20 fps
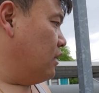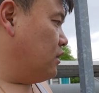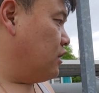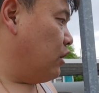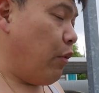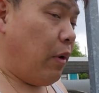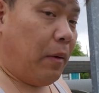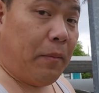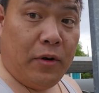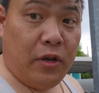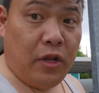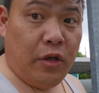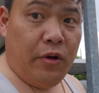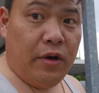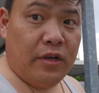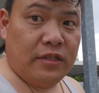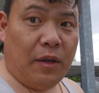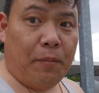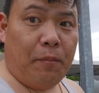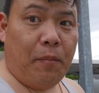So what I'm gonna
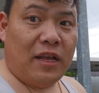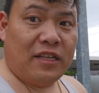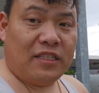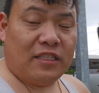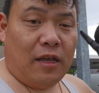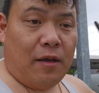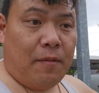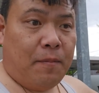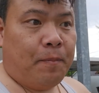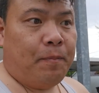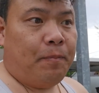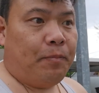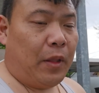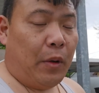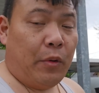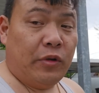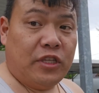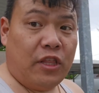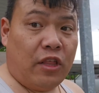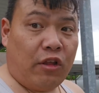do is I bought some,
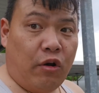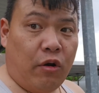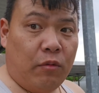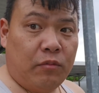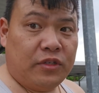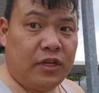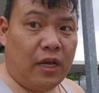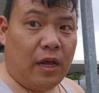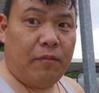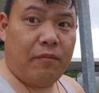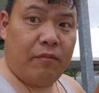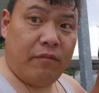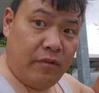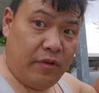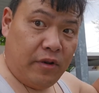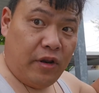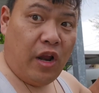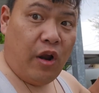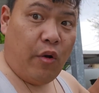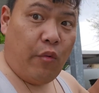I went to the chrome shop
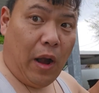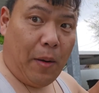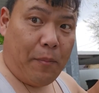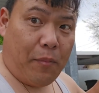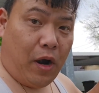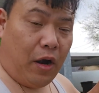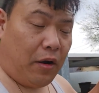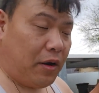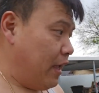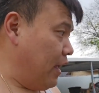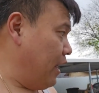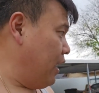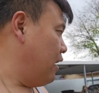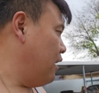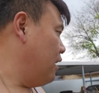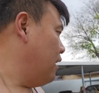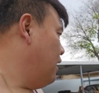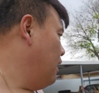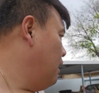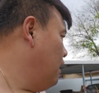near where I park at,
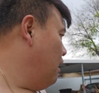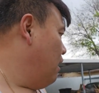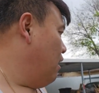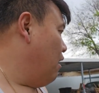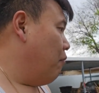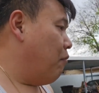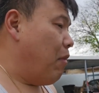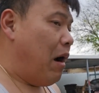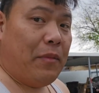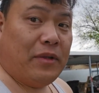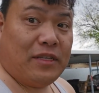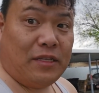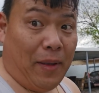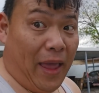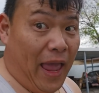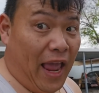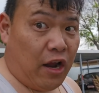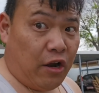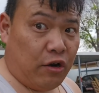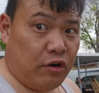bought me some
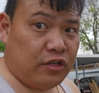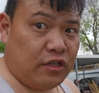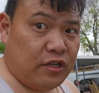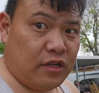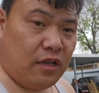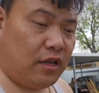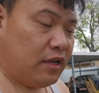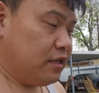hangers.